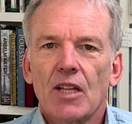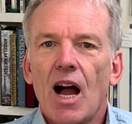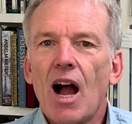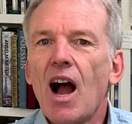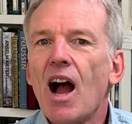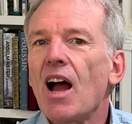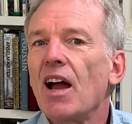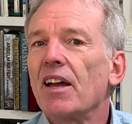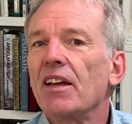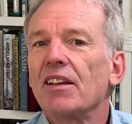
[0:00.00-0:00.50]

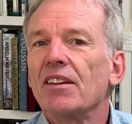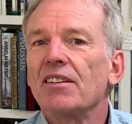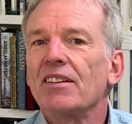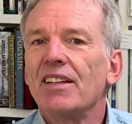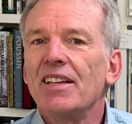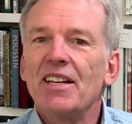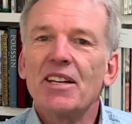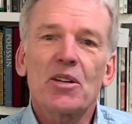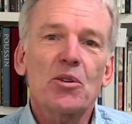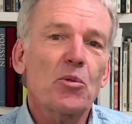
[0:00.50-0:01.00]
Hi,
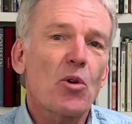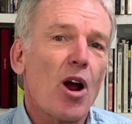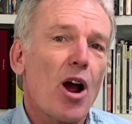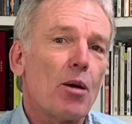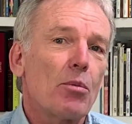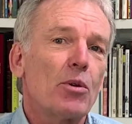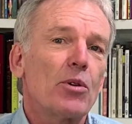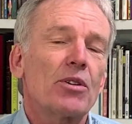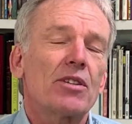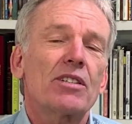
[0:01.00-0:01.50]
Ian
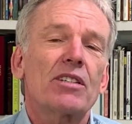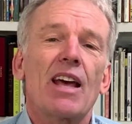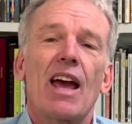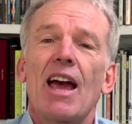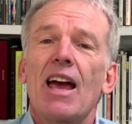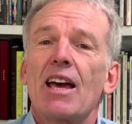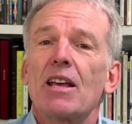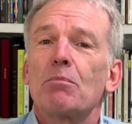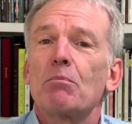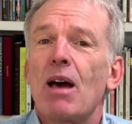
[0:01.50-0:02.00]
Roberts
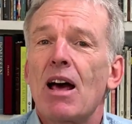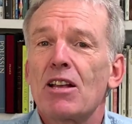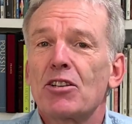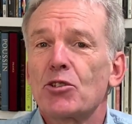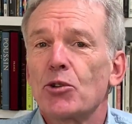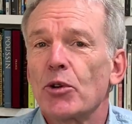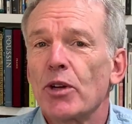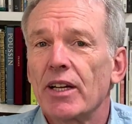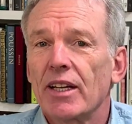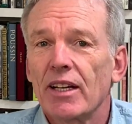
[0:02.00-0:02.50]
and
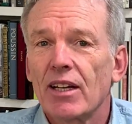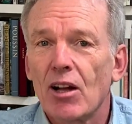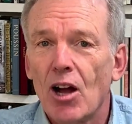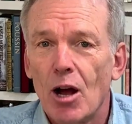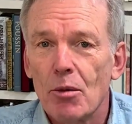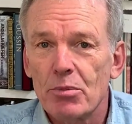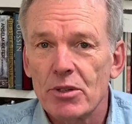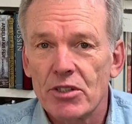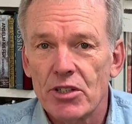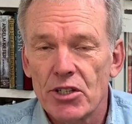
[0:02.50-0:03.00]
Mastering
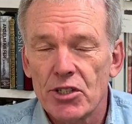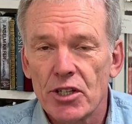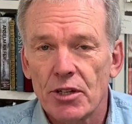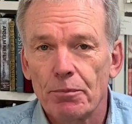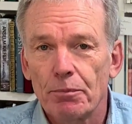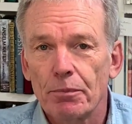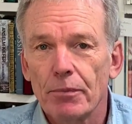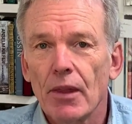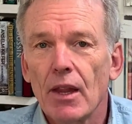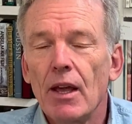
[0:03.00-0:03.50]

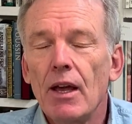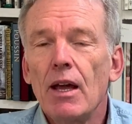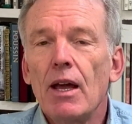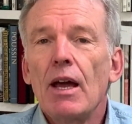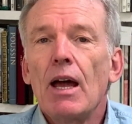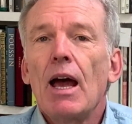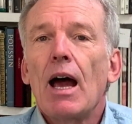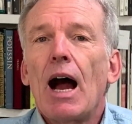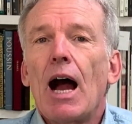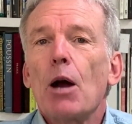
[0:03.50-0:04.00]
Composition.
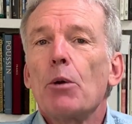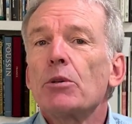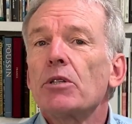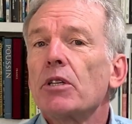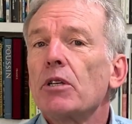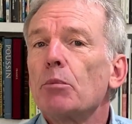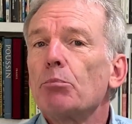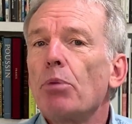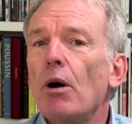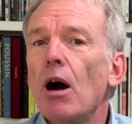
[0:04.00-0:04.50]
I was
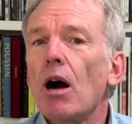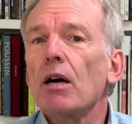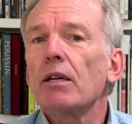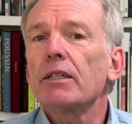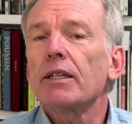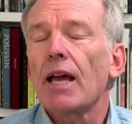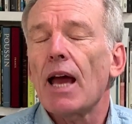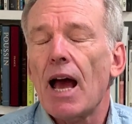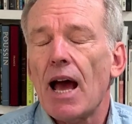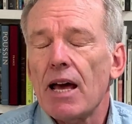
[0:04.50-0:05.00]
in a
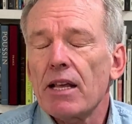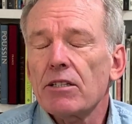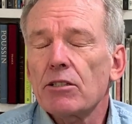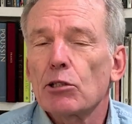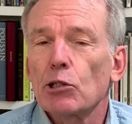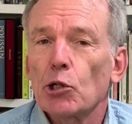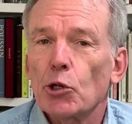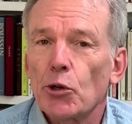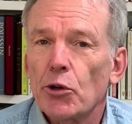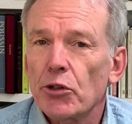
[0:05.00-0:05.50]
podcast,
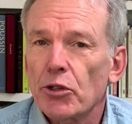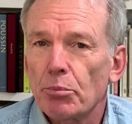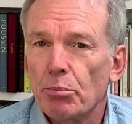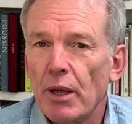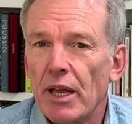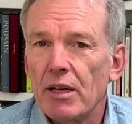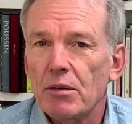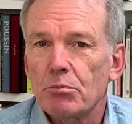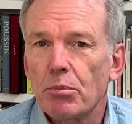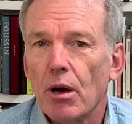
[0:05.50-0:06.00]
Learn to
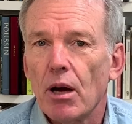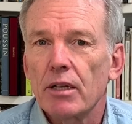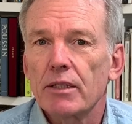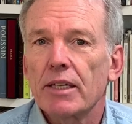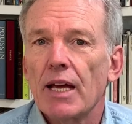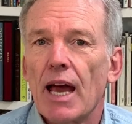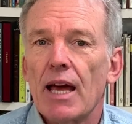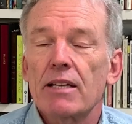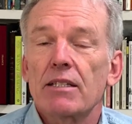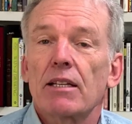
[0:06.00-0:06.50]
Paint
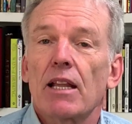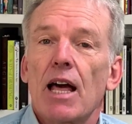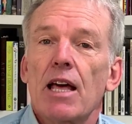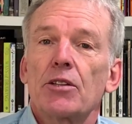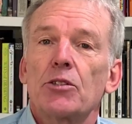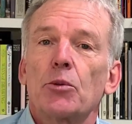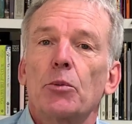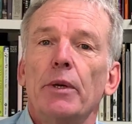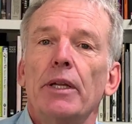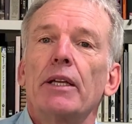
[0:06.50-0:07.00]
podcast
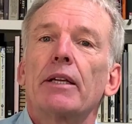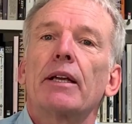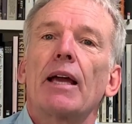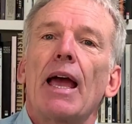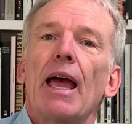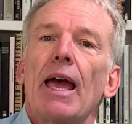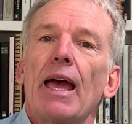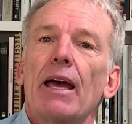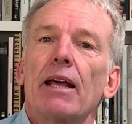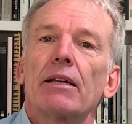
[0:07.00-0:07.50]
last week,
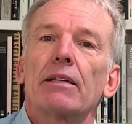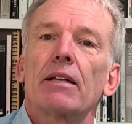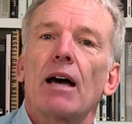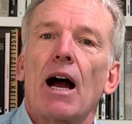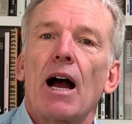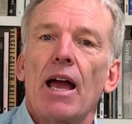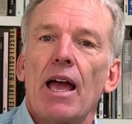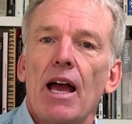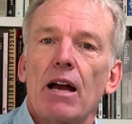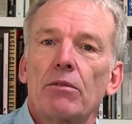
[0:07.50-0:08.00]
and
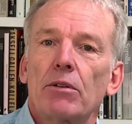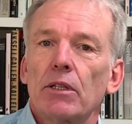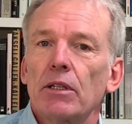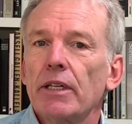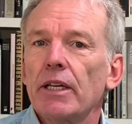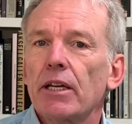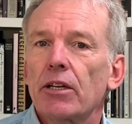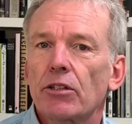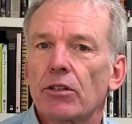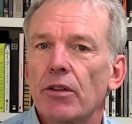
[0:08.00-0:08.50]
I have a
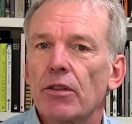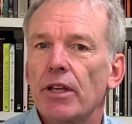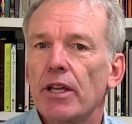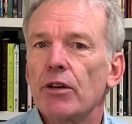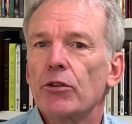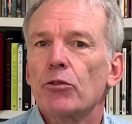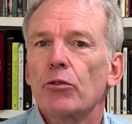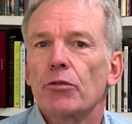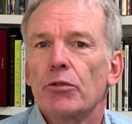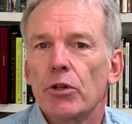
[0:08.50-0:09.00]
link to the
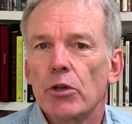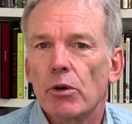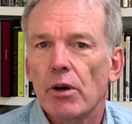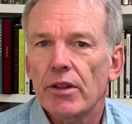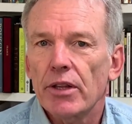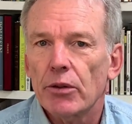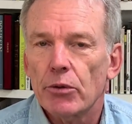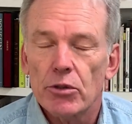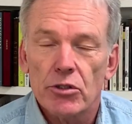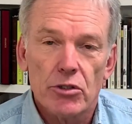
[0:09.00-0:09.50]
interview. I
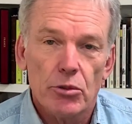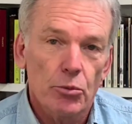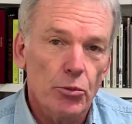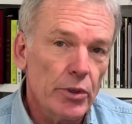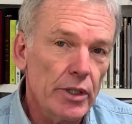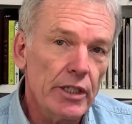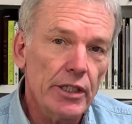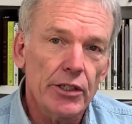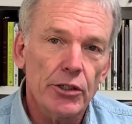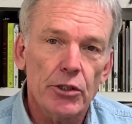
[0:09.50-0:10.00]
think there's some
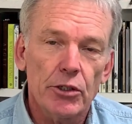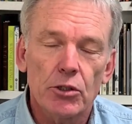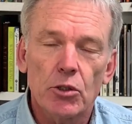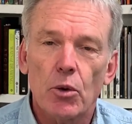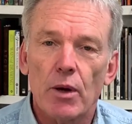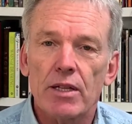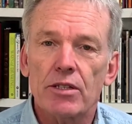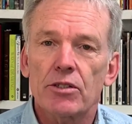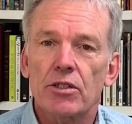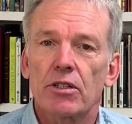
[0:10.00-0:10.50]
really good
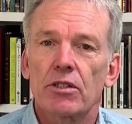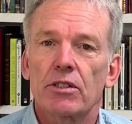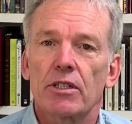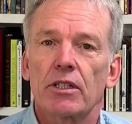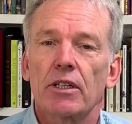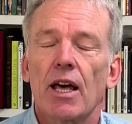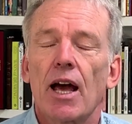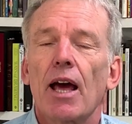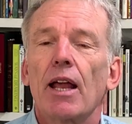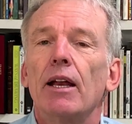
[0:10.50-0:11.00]
questions
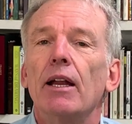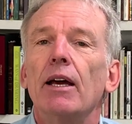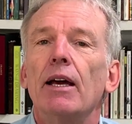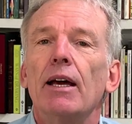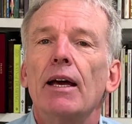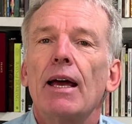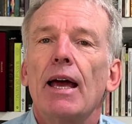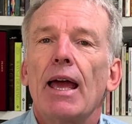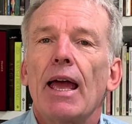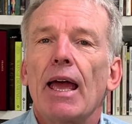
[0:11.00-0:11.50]
in that,
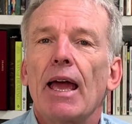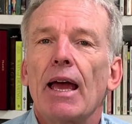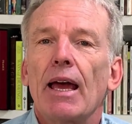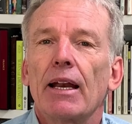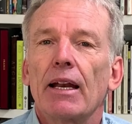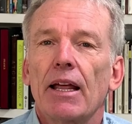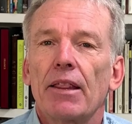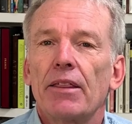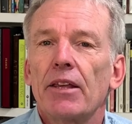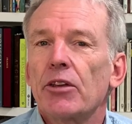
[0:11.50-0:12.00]

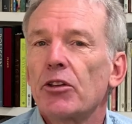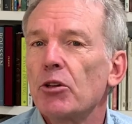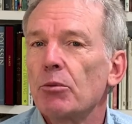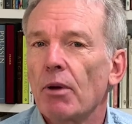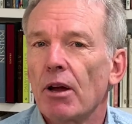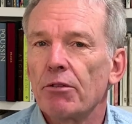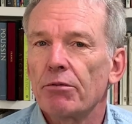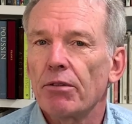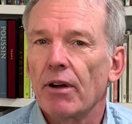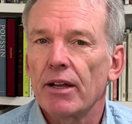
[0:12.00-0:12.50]
and I think you
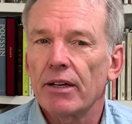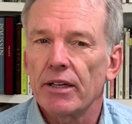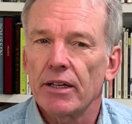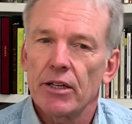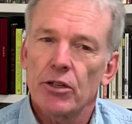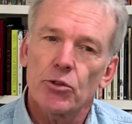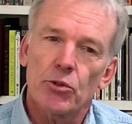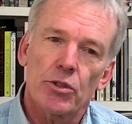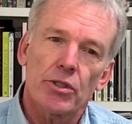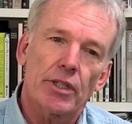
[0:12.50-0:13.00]
might find it
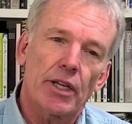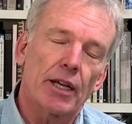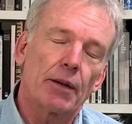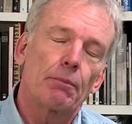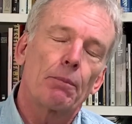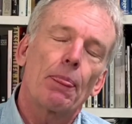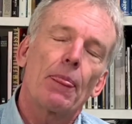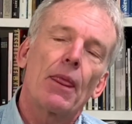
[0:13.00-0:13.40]
interesting.